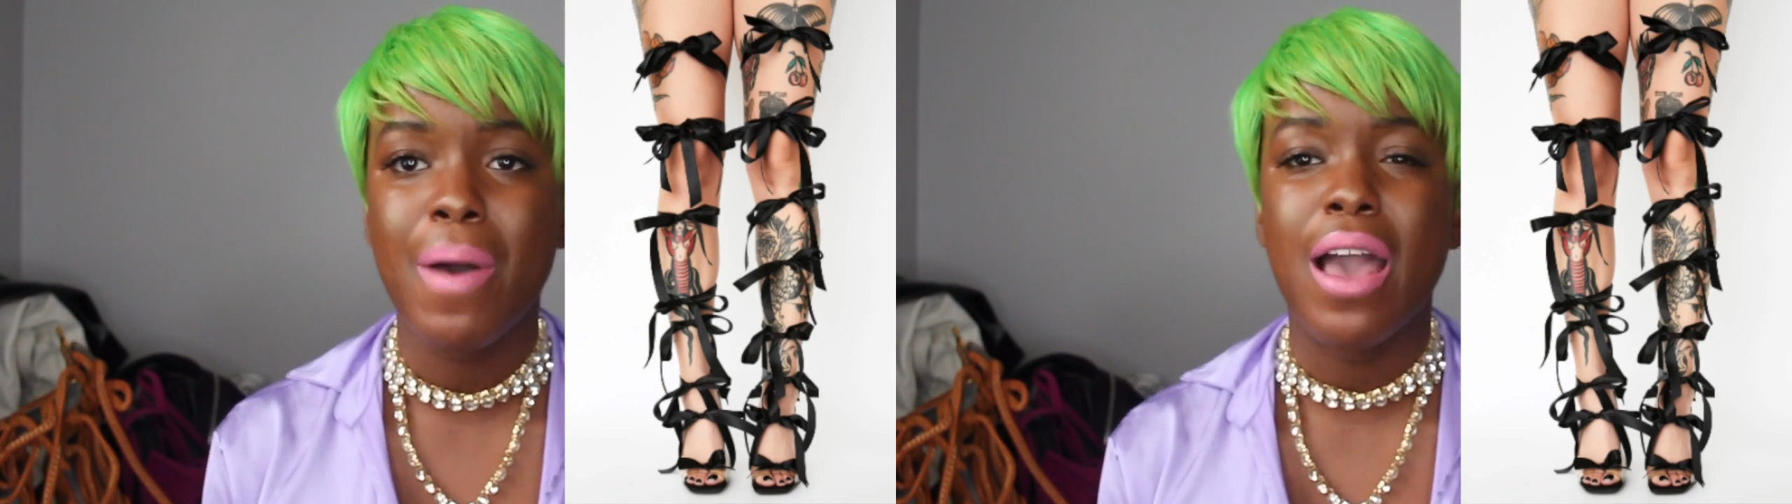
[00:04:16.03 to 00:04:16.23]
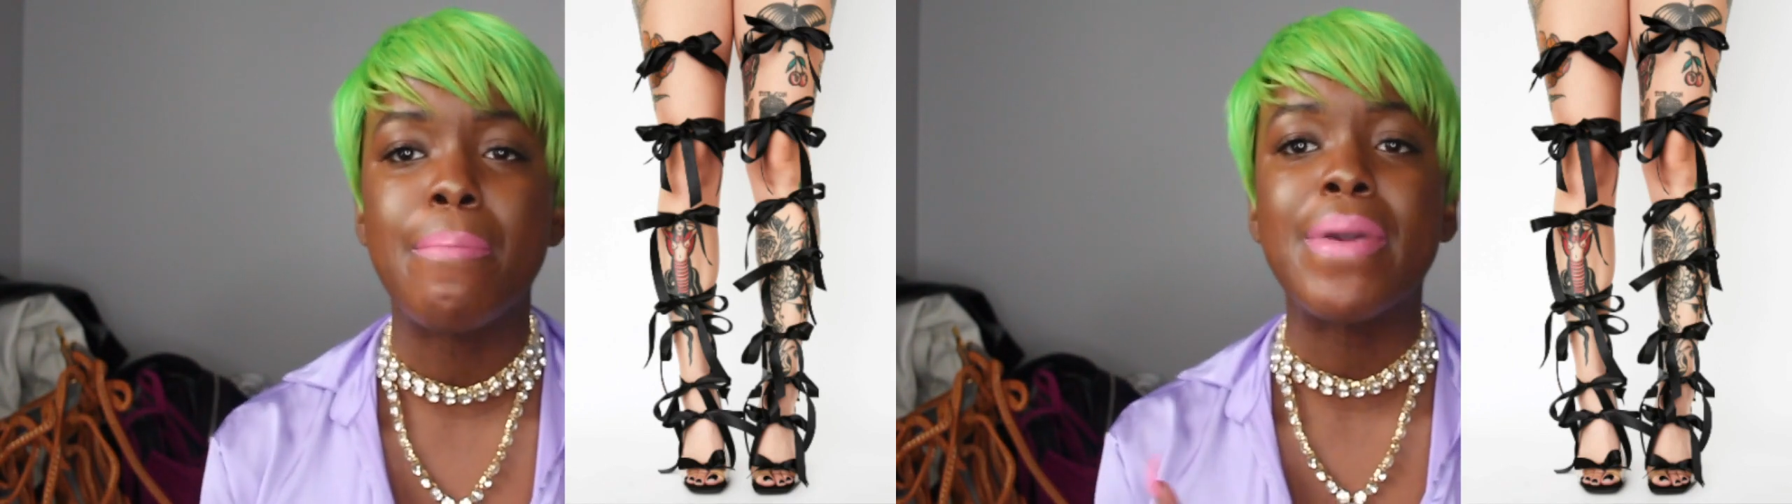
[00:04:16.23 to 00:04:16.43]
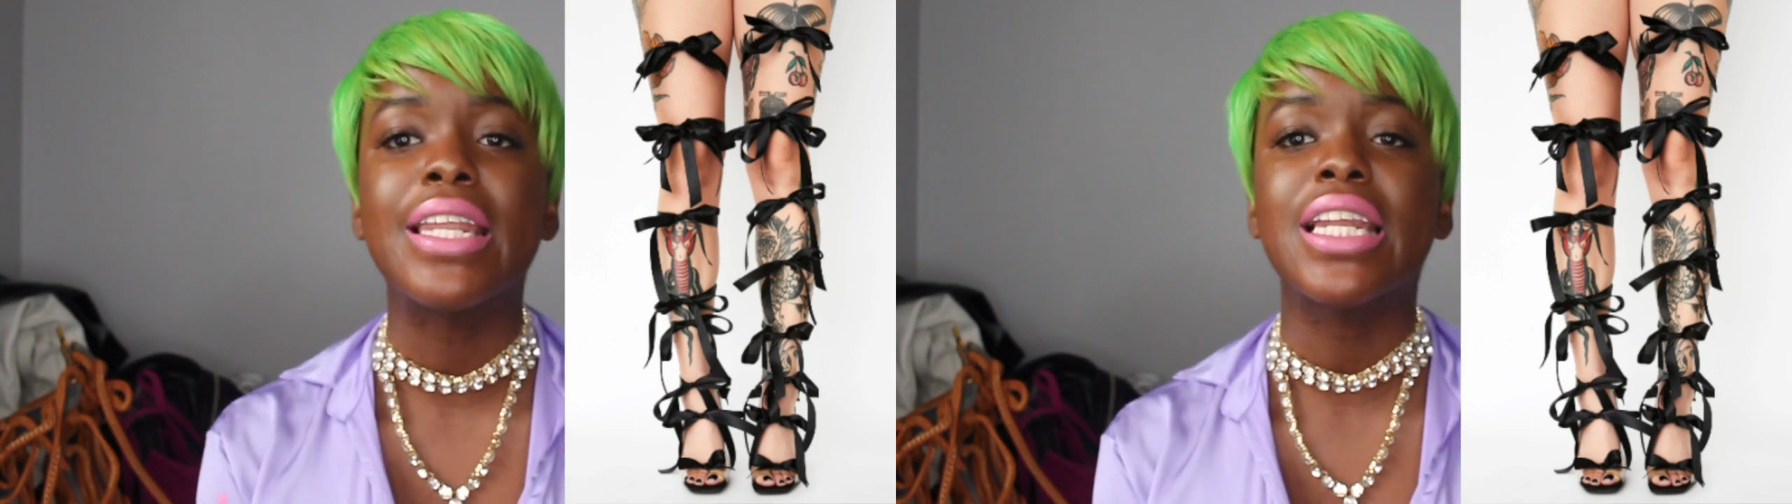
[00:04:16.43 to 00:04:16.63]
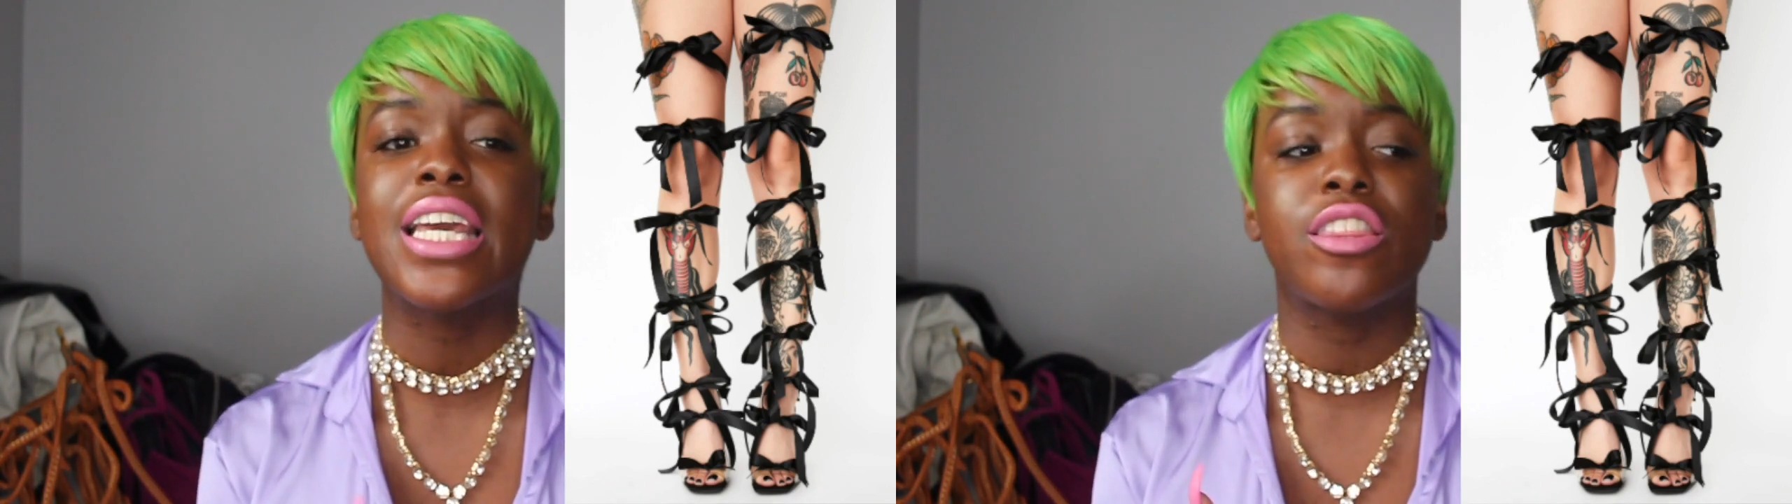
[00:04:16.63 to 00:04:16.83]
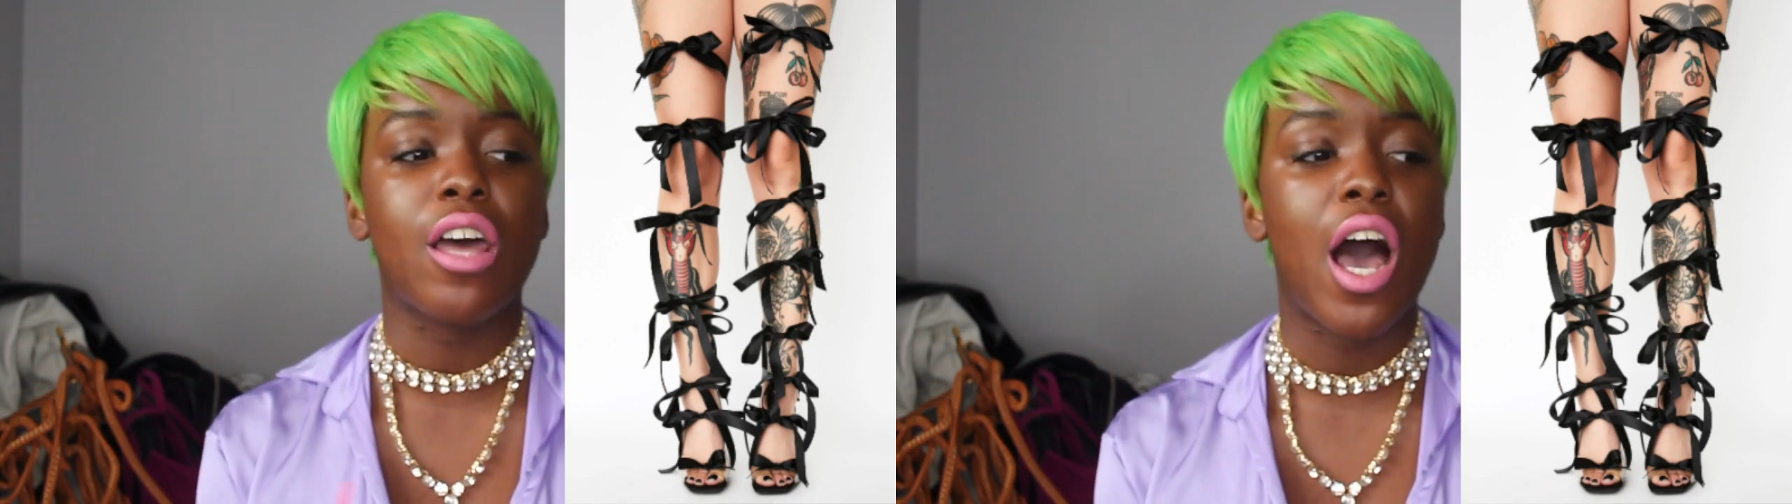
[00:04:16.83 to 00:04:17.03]
I
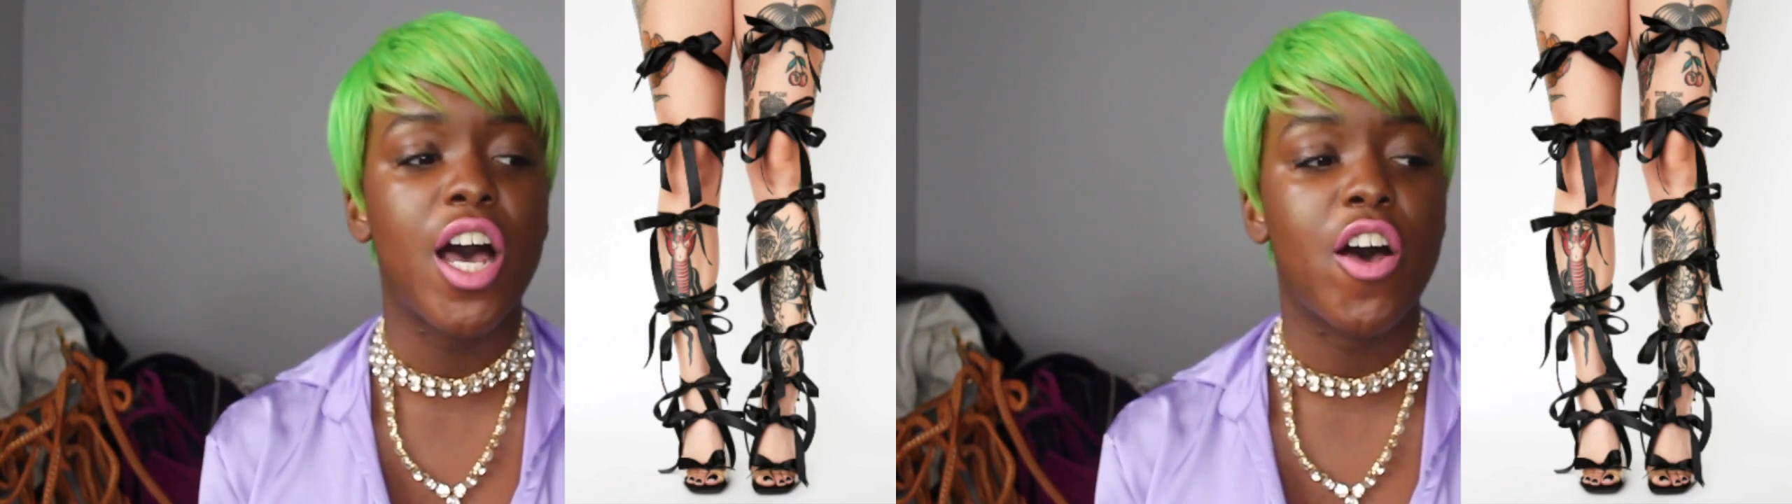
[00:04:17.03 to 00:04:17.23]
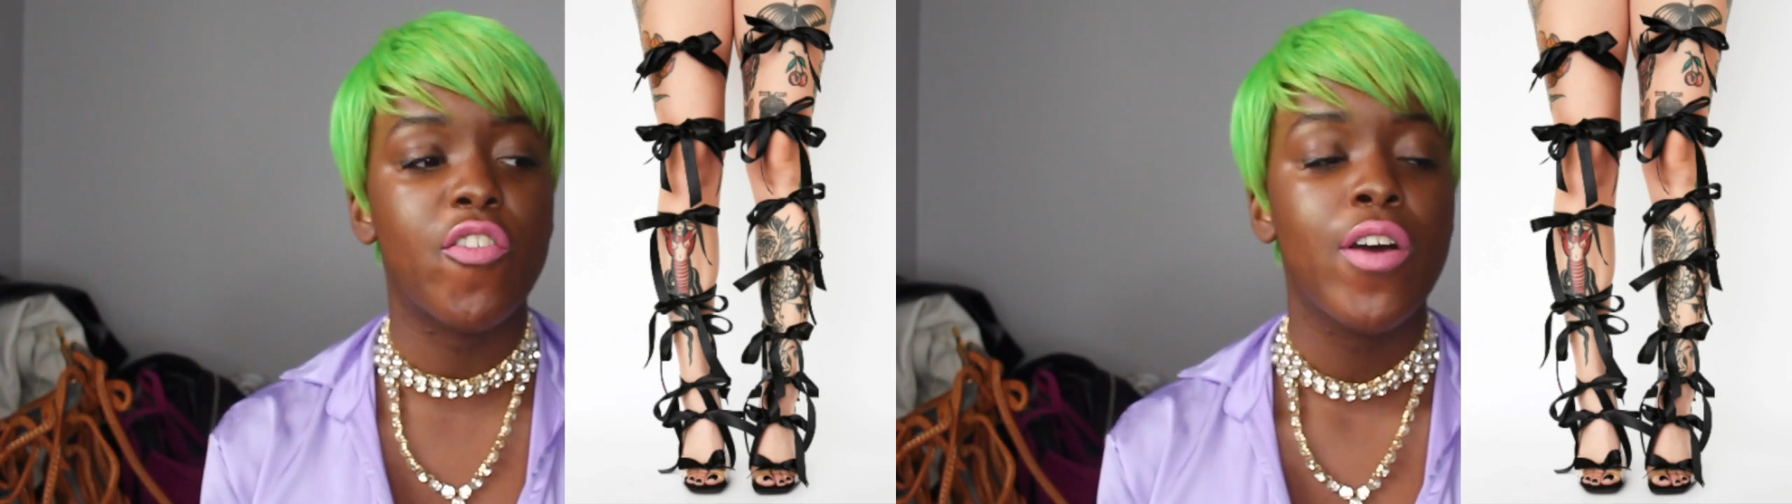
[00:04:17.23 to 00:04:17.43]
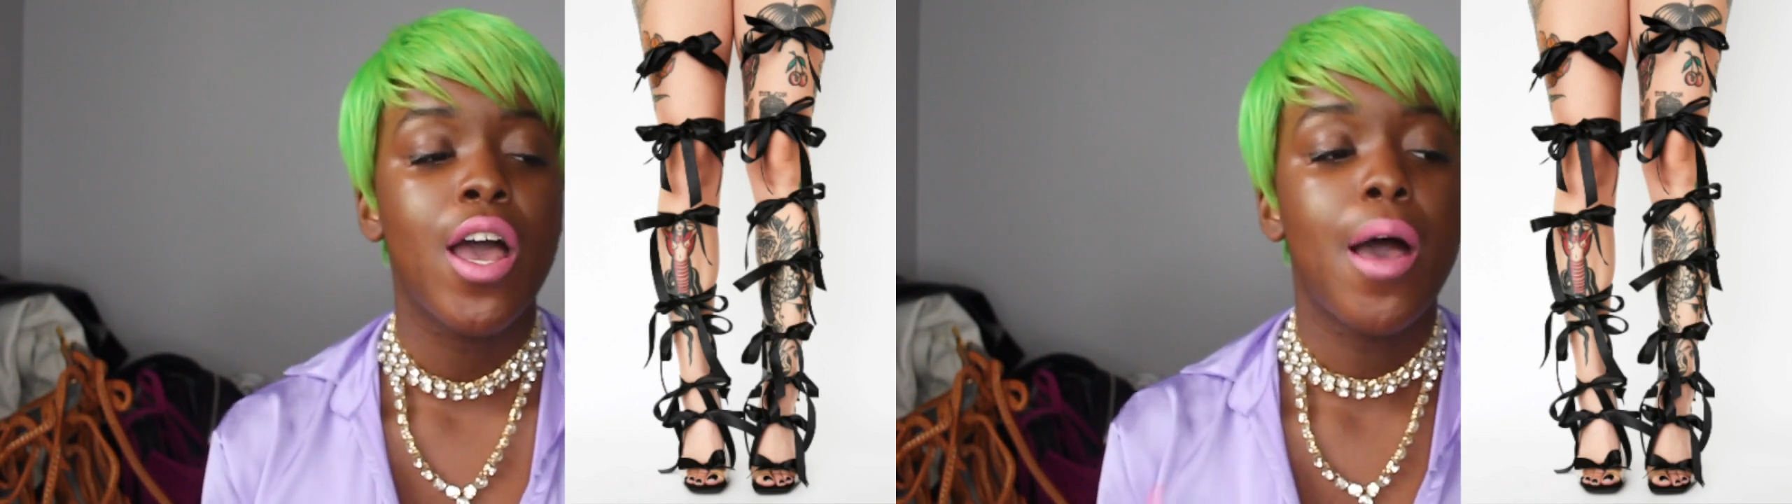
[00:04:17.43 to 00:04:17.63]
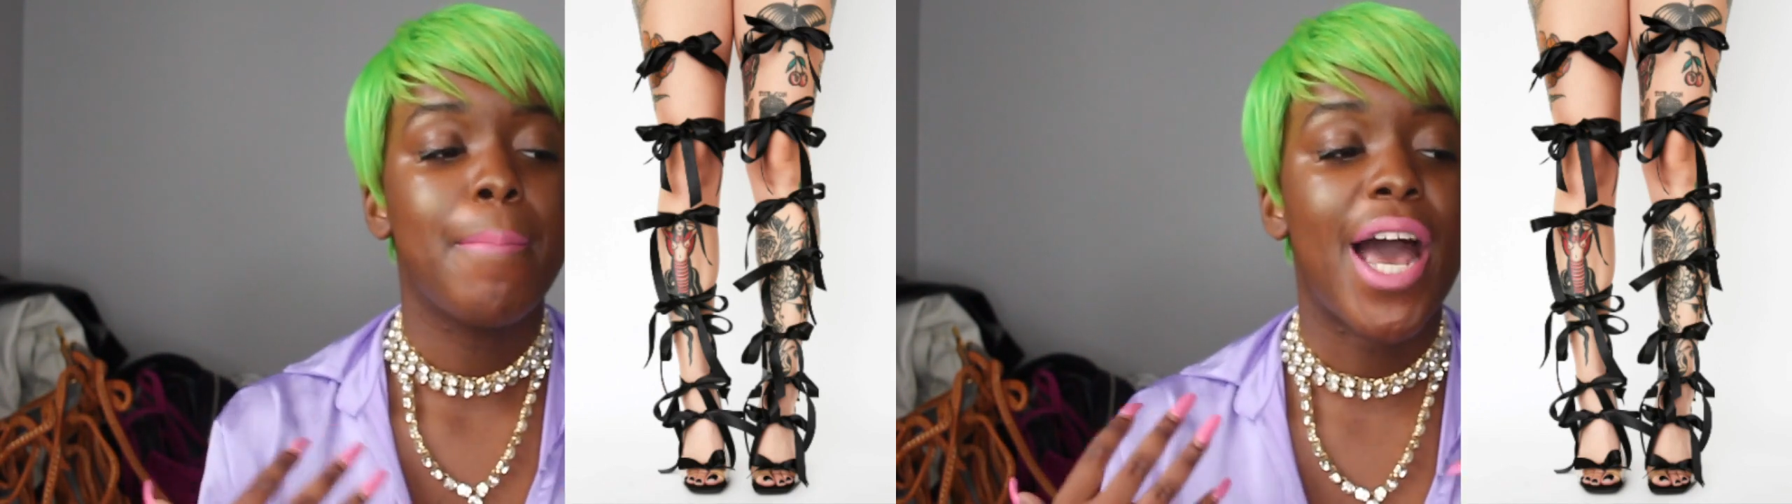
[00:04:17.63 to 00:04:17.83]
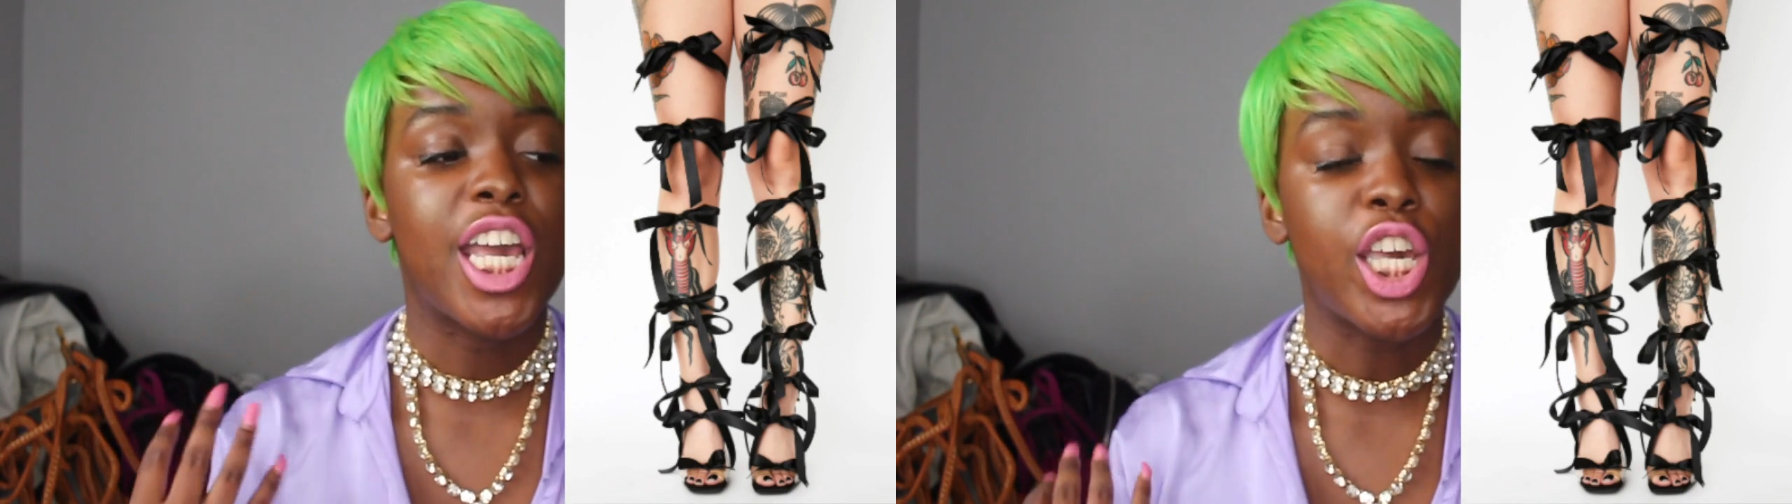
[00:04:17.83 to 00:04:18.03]
immediately thought of my